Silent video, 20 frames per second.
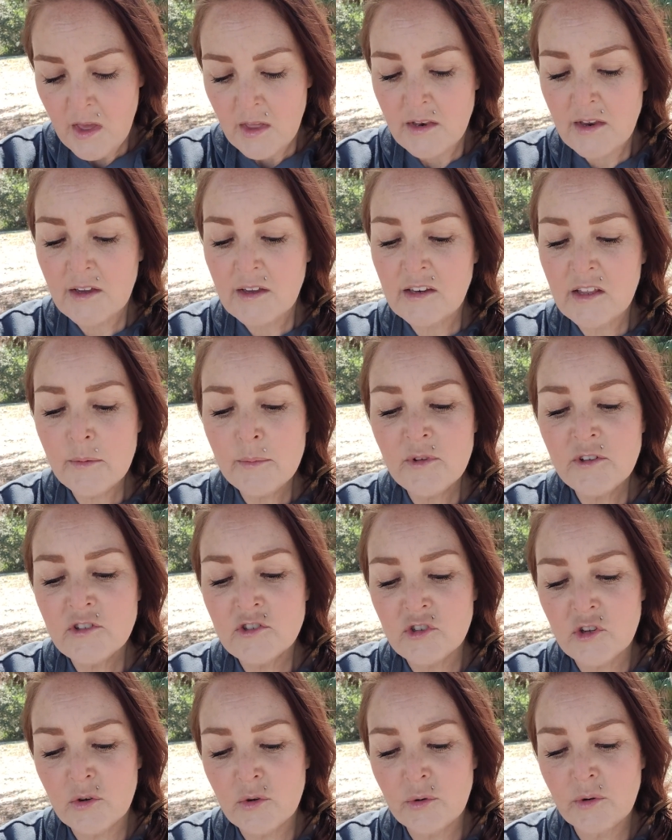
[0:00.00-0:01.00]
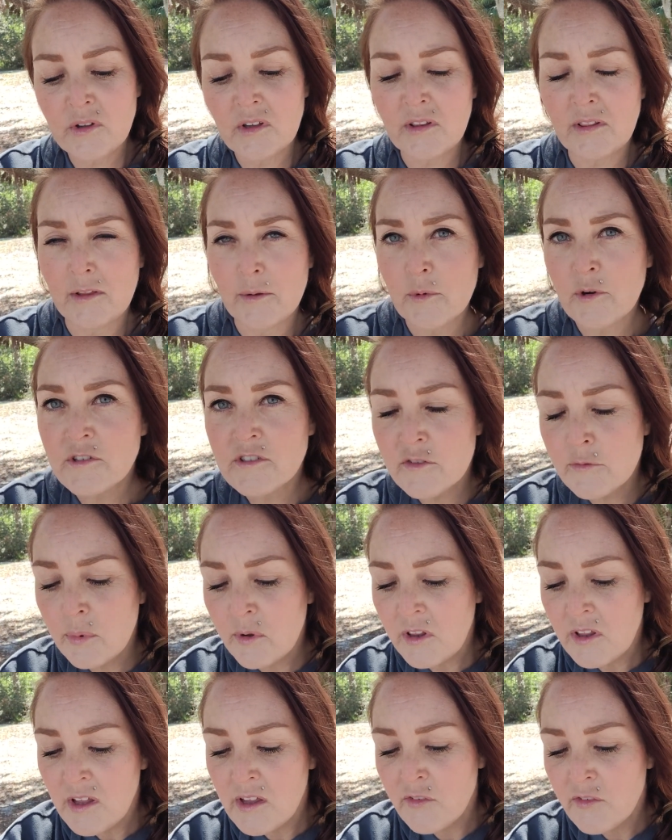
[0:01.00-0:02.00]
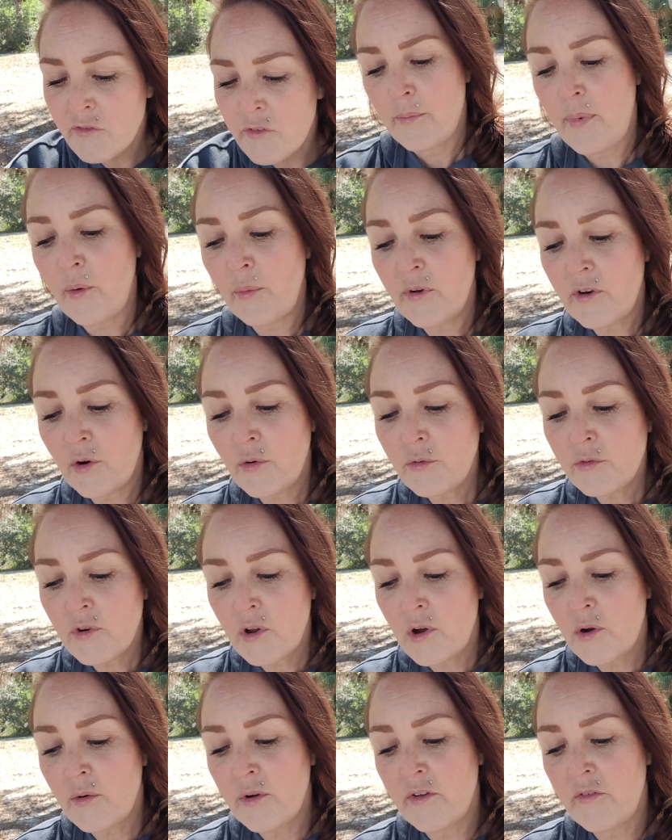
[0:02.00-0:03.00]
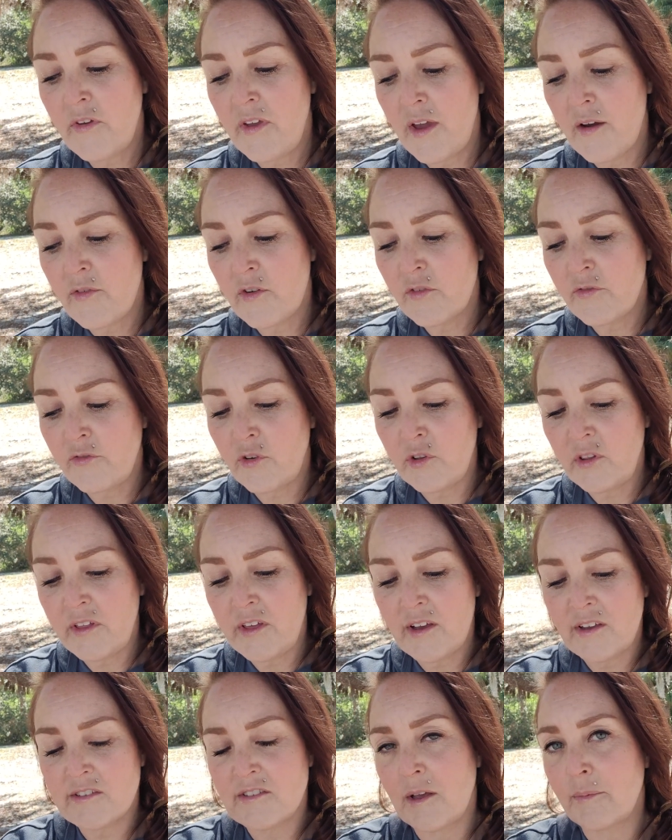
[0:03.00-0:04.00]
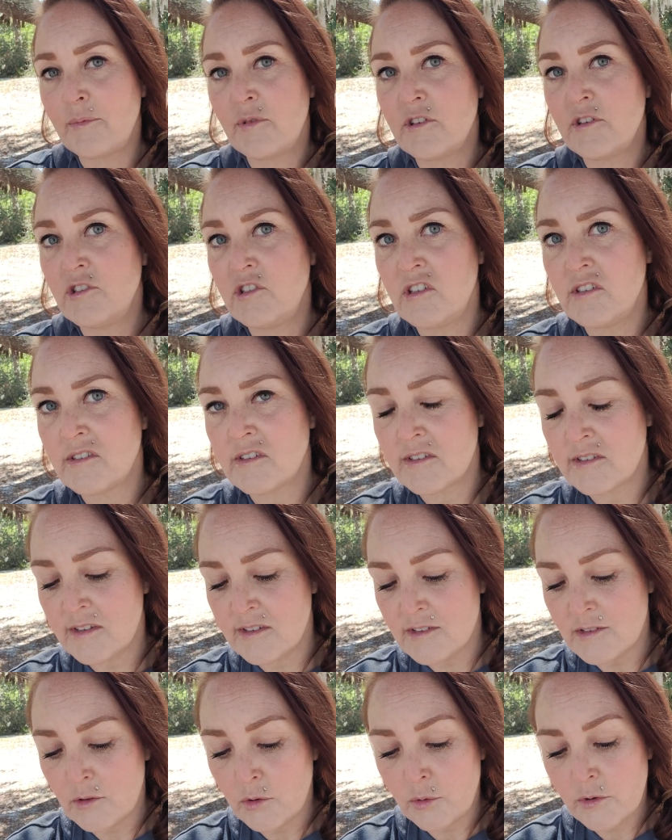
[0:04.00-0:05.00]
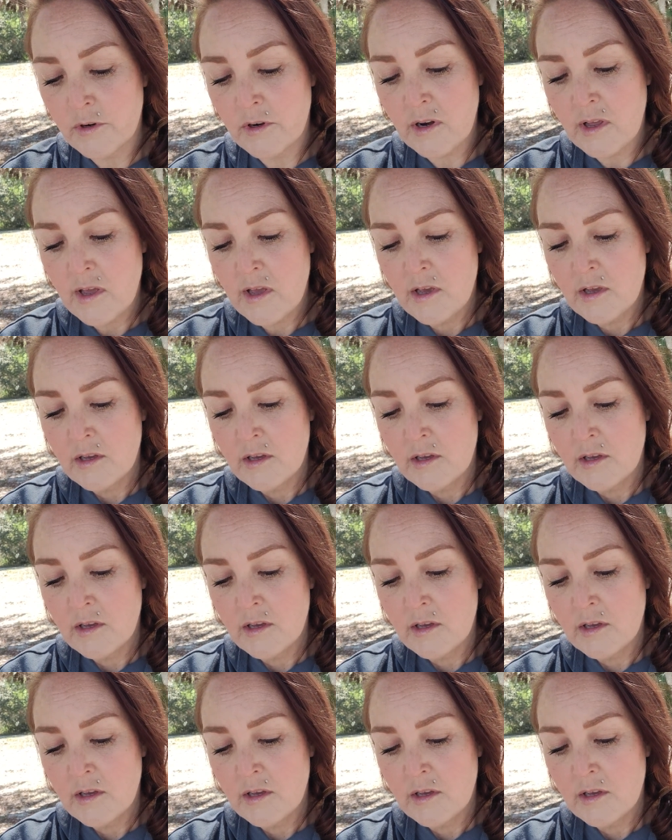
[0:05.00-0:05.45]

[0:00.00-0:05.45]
Nicodemus showed glimmers of belief, but we don't know if he ever fully accepted Jesus as Lord.